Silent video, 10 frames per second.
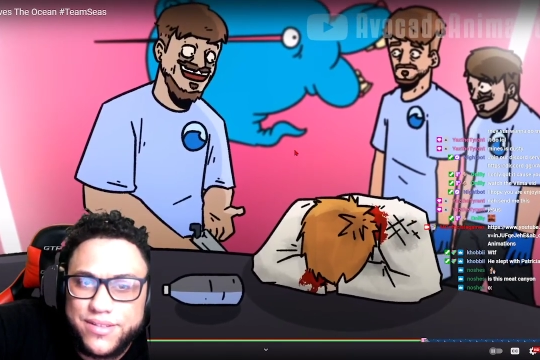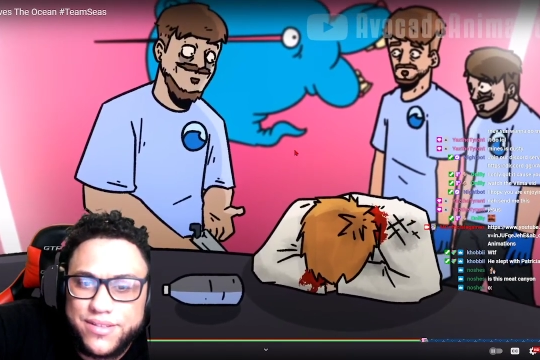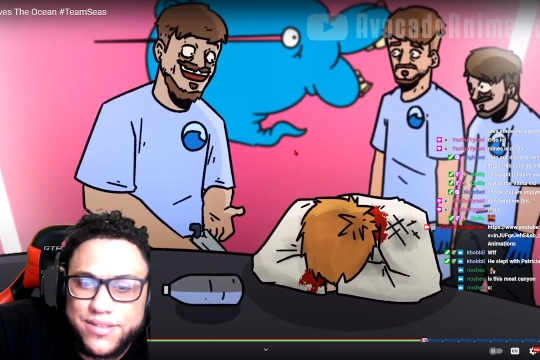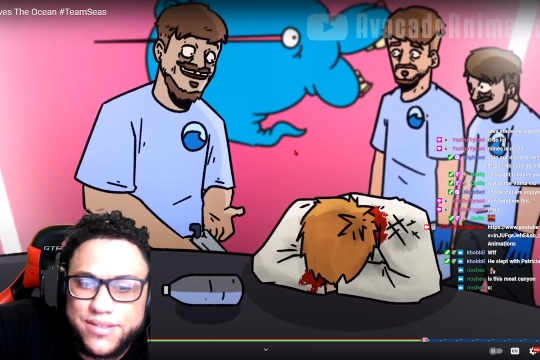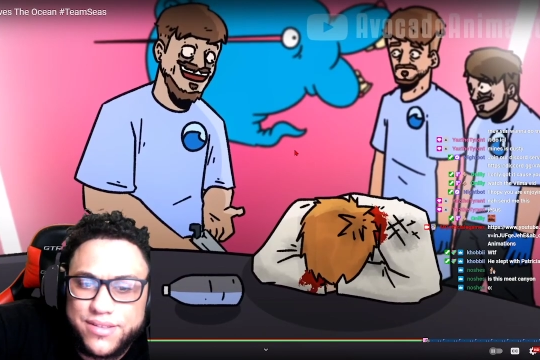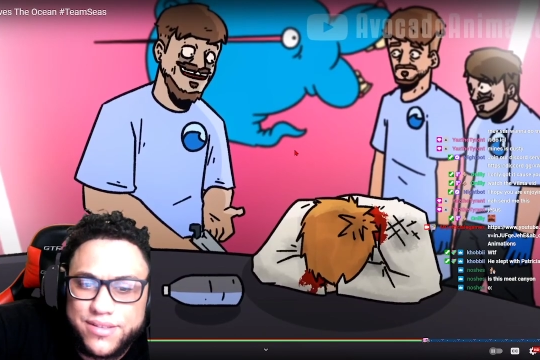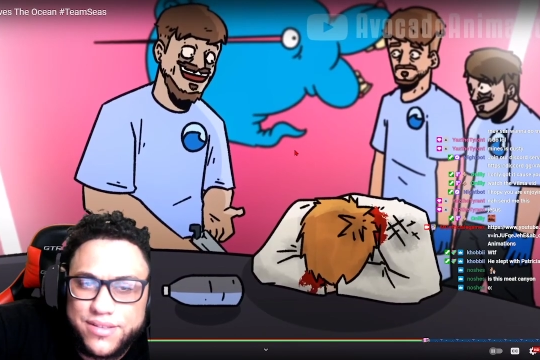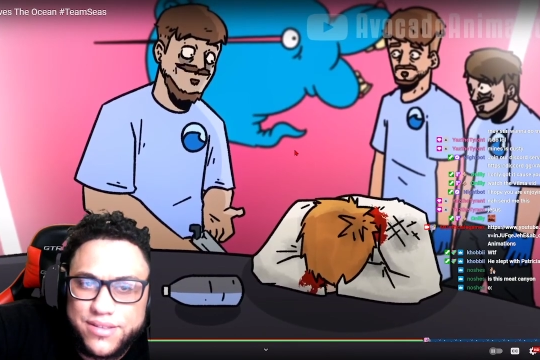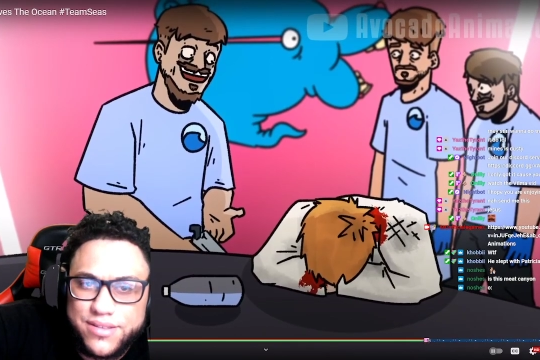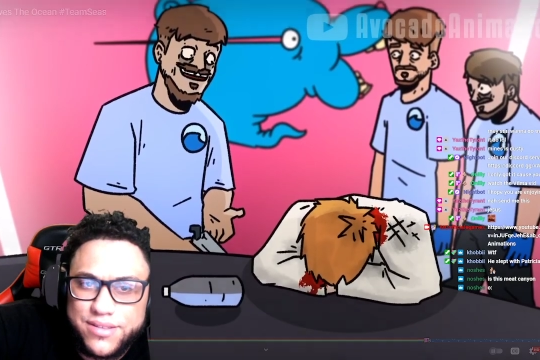Speaker 1: So how are
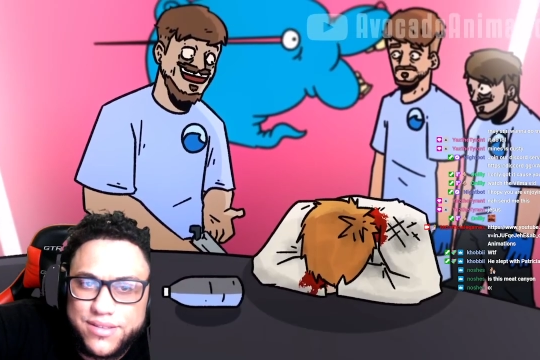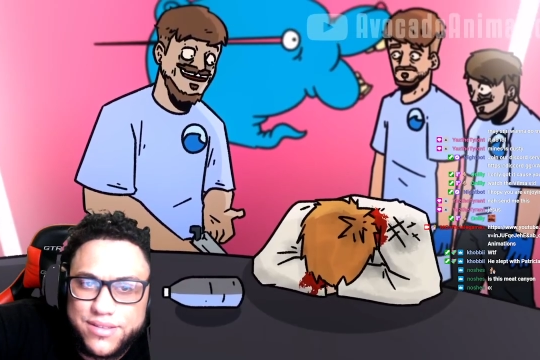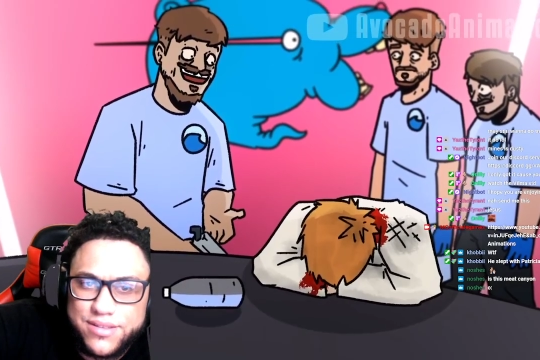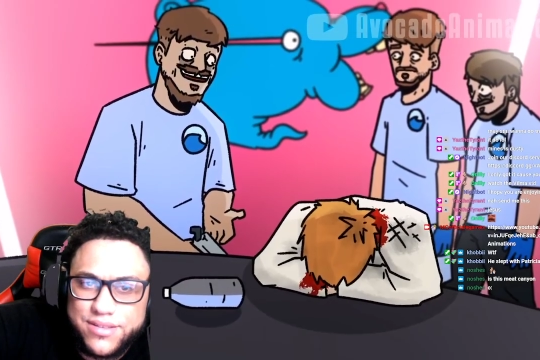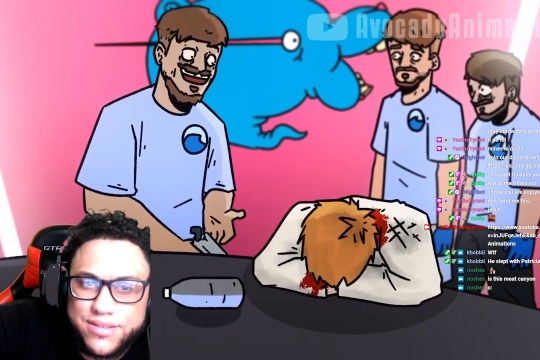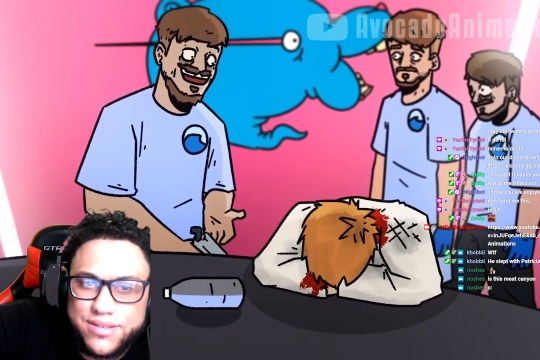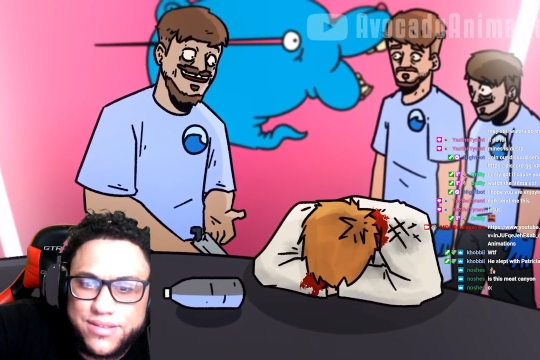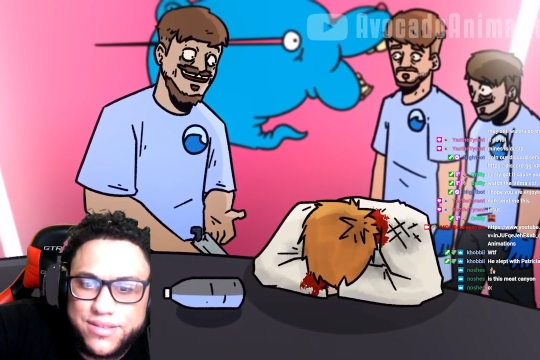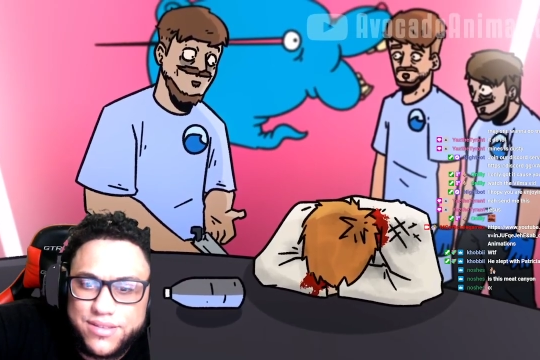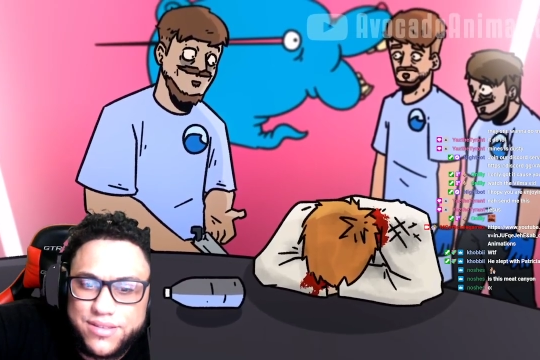you feeling
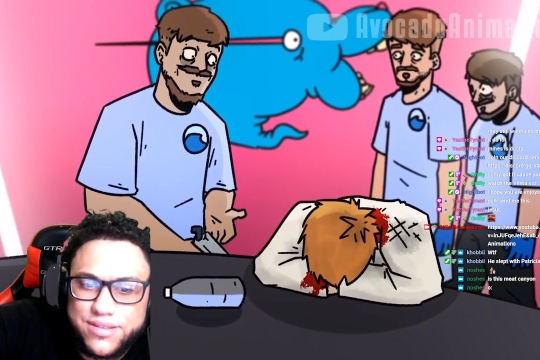after the